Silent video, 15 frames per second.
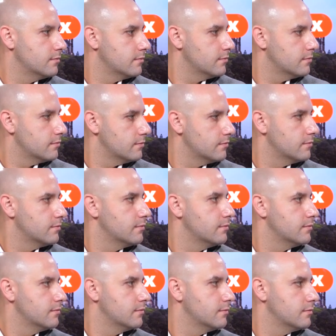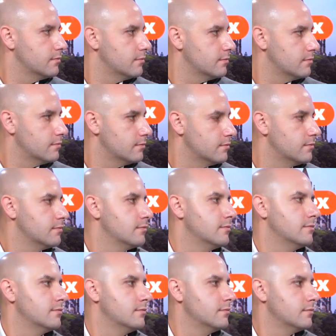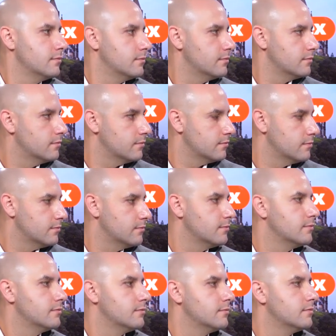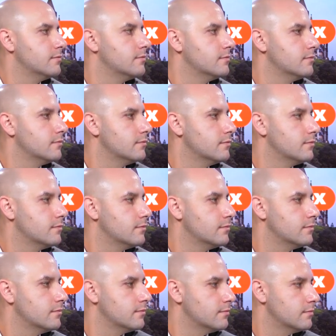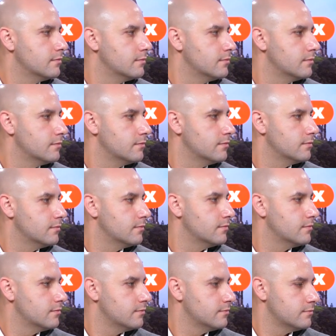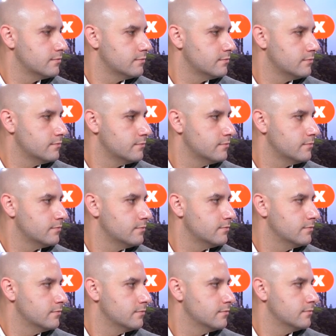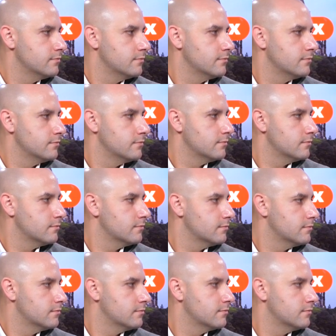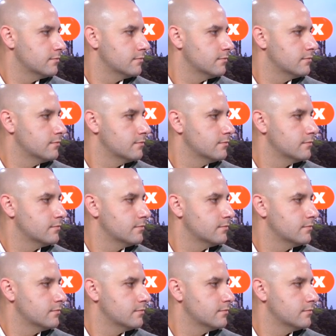[no speech]